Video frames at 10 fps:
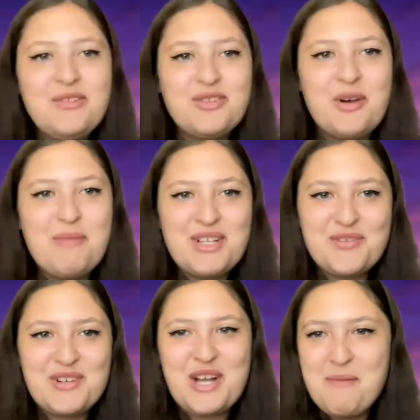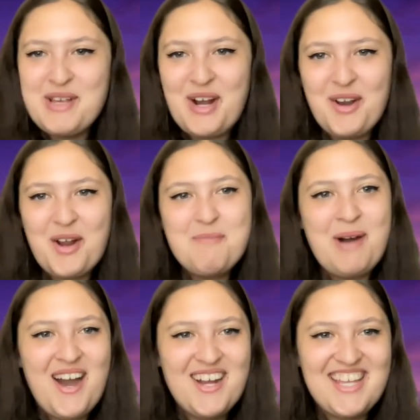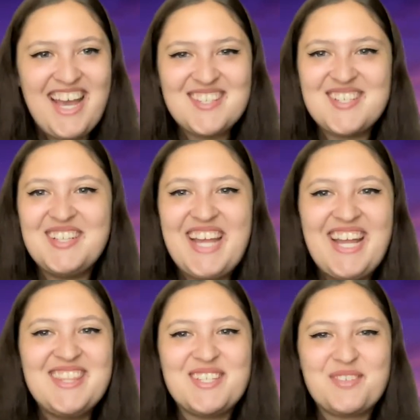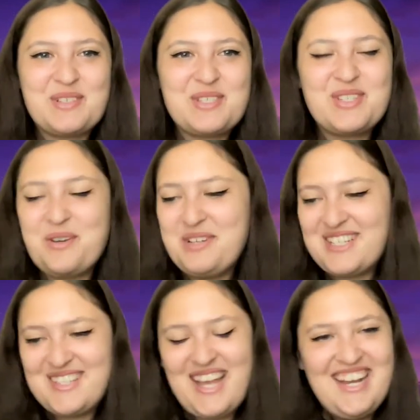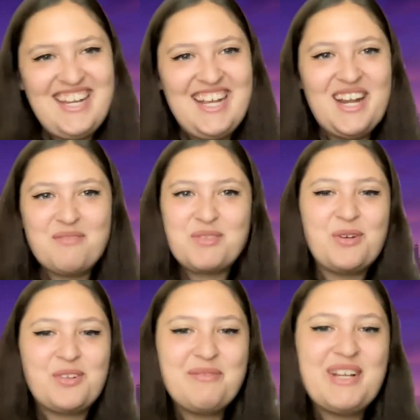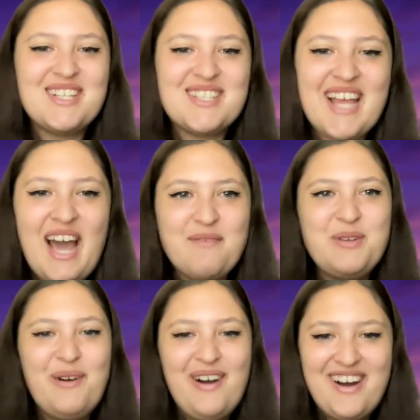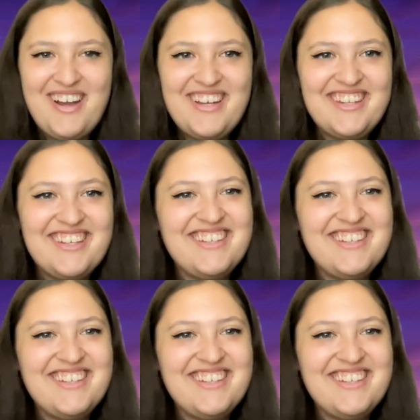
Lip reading: so much for coming on our podcast, Aalayah. This was so exciting, and I'm so glad we got to have you on.